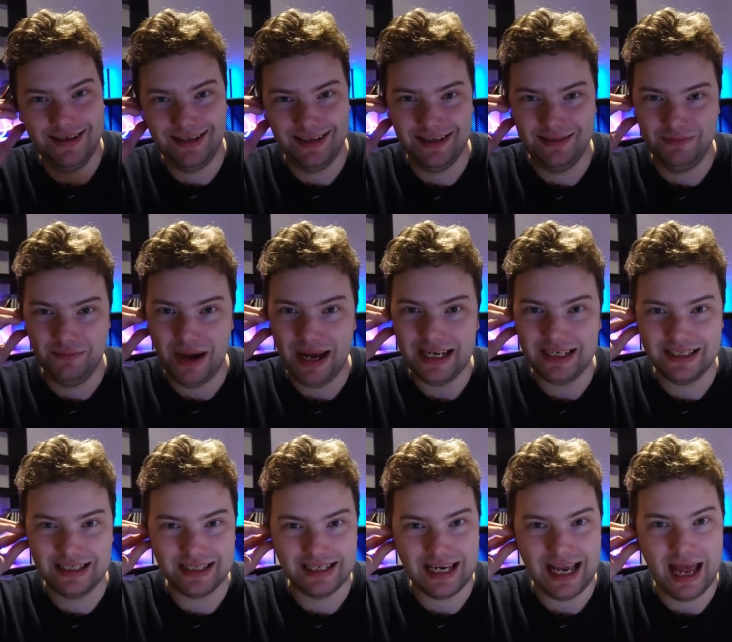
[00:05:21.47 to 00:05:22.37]
that
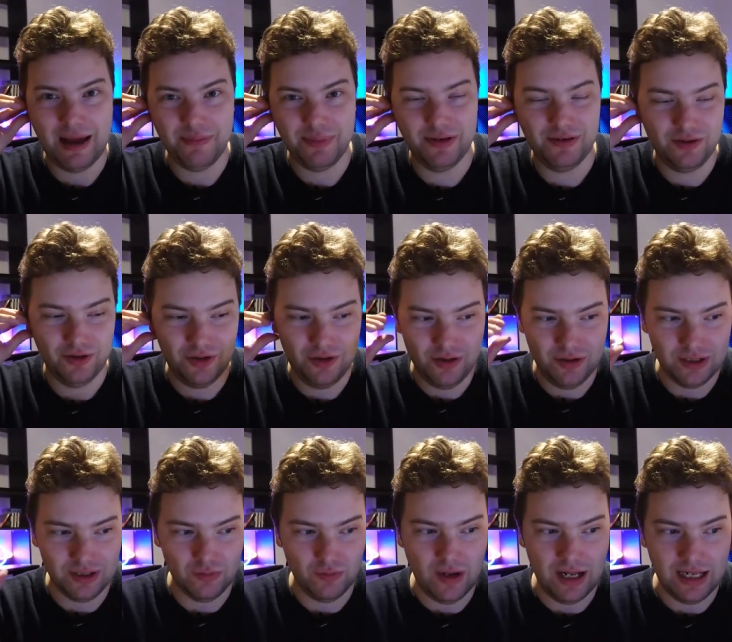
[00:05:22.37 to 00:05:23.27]
might happen to you
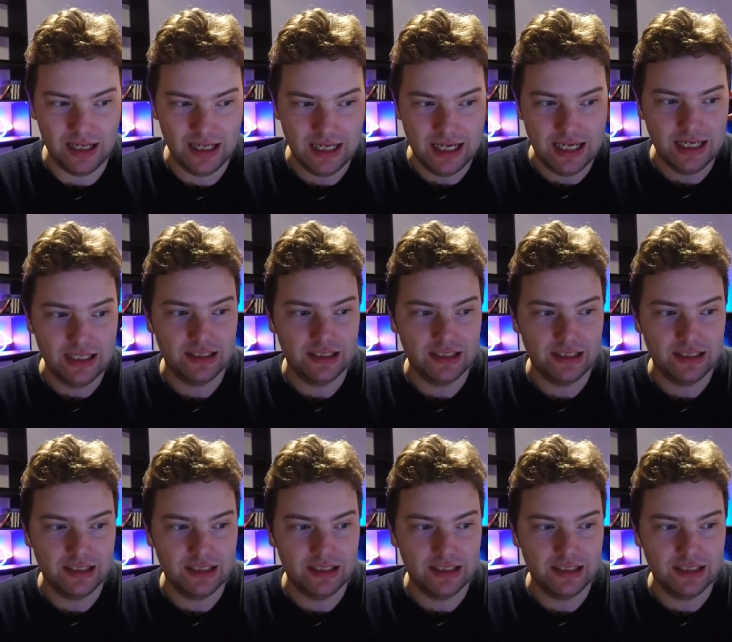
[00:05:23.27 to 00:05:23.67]
as well.